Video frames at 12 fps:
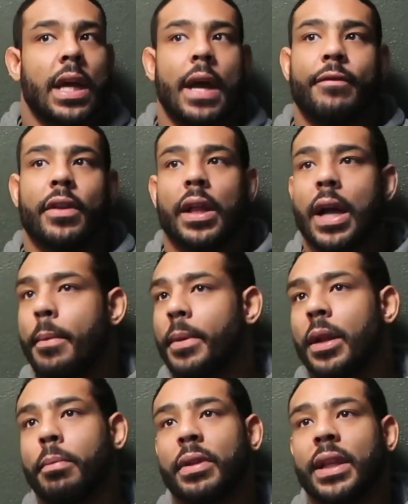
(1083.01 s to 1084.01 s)
I feel like I'm
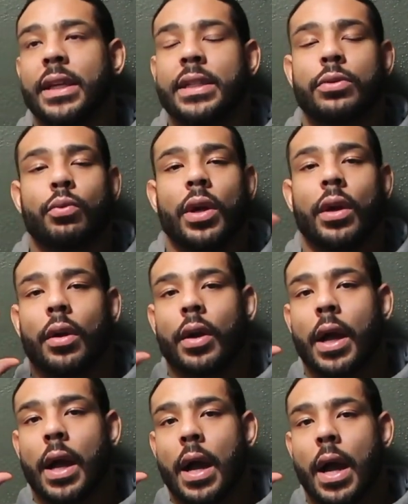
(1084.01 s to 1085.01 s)
in a place
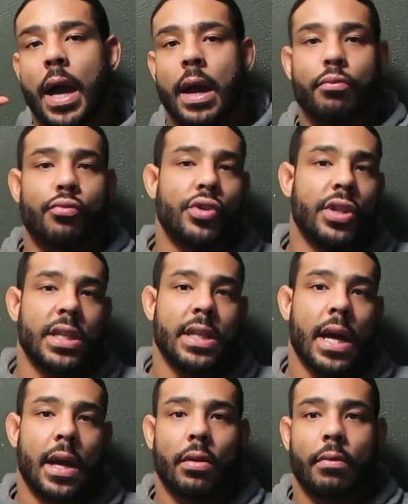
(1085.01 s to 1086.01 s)
where I'm really
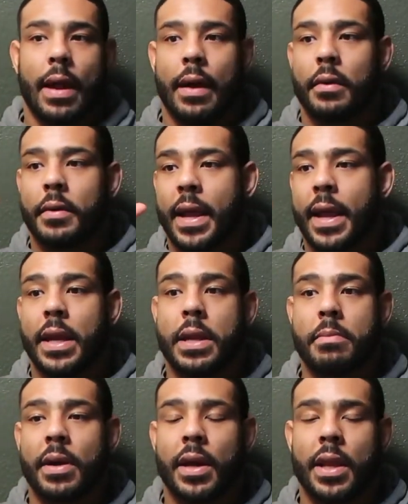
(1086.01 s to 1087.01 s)
not around
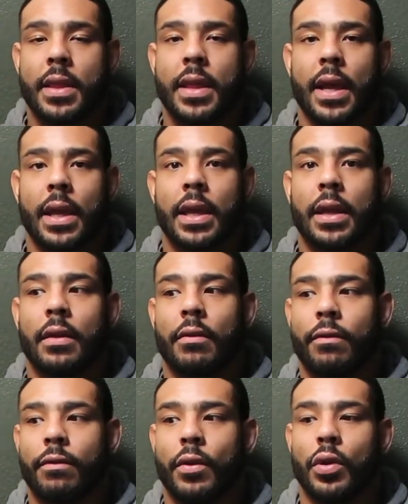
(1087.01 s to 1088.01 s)
anybody that
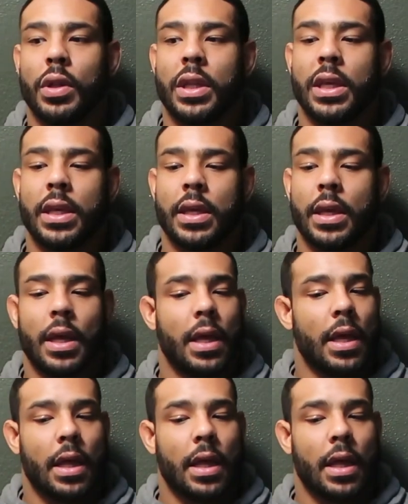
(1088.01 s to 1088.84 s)
can fully